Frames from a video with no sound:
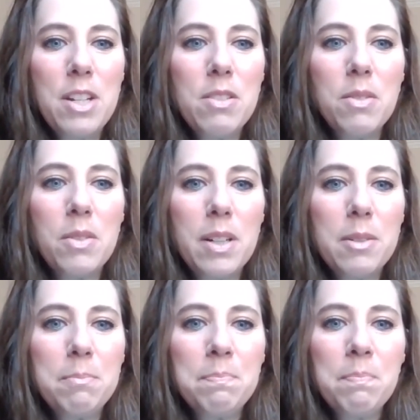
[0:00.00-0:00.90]

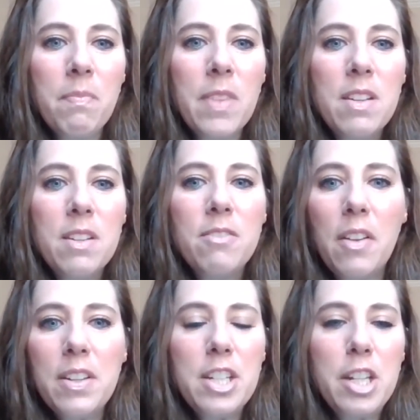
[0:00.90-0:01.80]
do
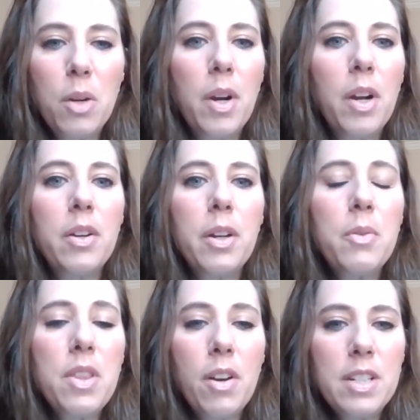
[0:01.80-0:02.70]
volunteer work like
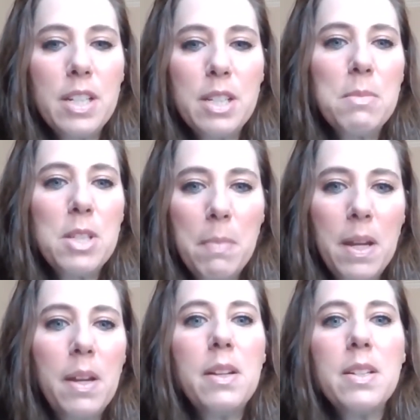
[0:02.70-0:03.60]
with Autism
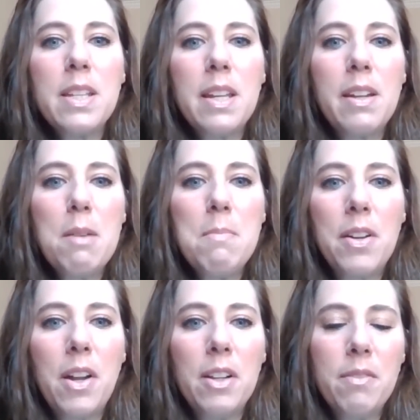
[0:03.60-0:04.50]
Speaks, and I'm
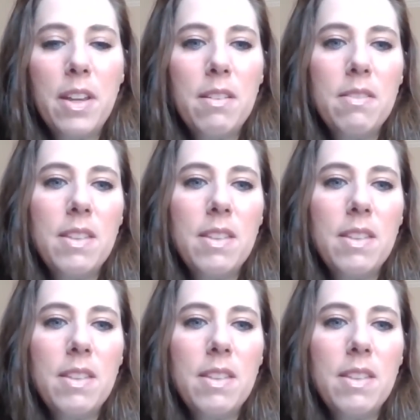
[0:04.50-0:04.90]
on all of the